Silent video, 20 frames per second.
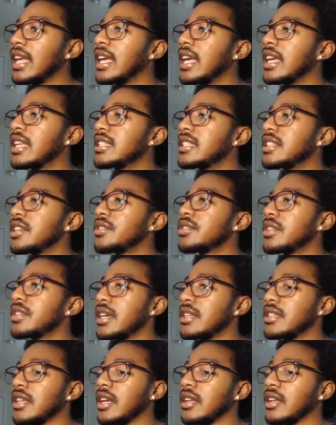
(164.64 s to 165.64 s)
And so,
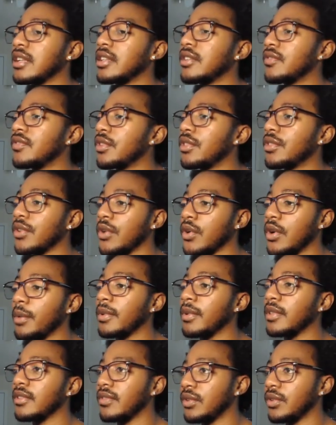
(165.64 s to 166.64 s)
Tatiana, if you throw up
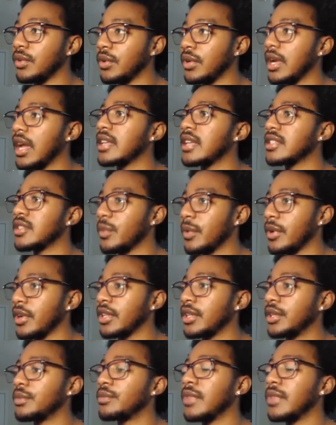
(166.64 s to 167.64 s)
on the floor, I swear to
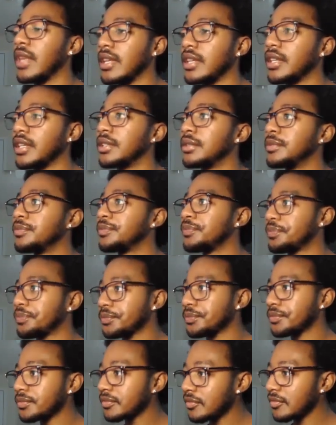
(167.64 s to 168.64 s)
you, thank you.
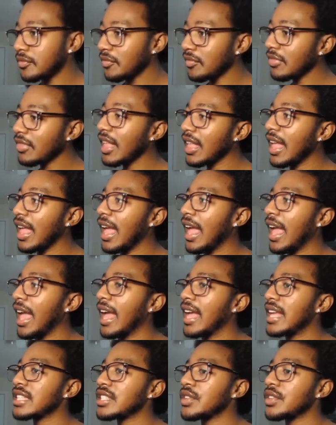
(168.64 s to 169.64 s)

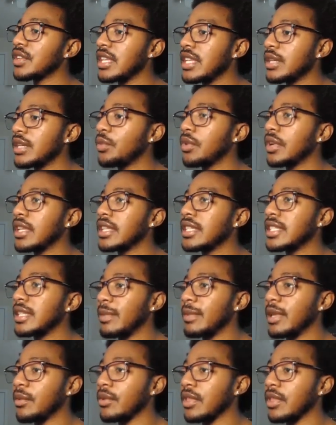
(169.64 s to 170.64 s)
So he wanted to
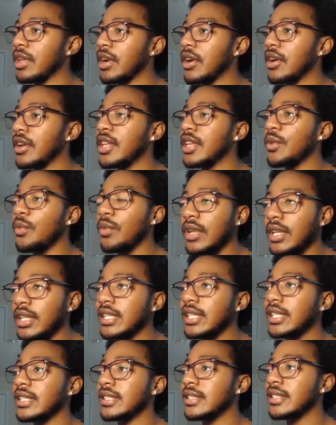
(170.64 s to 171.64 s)
meet with her. He wanted
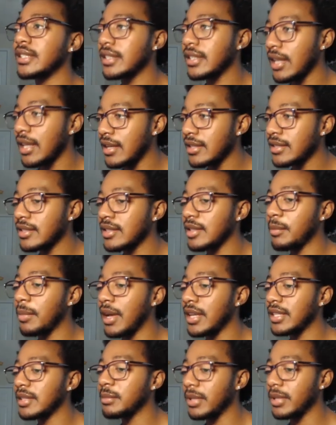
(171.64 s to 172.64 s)
to discuss the
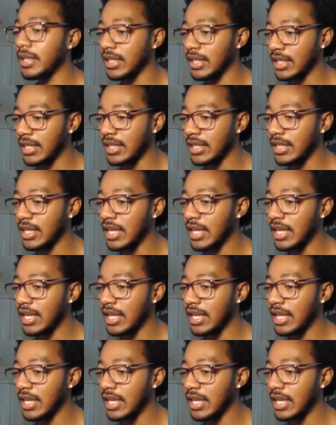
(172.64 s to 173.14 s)
possibility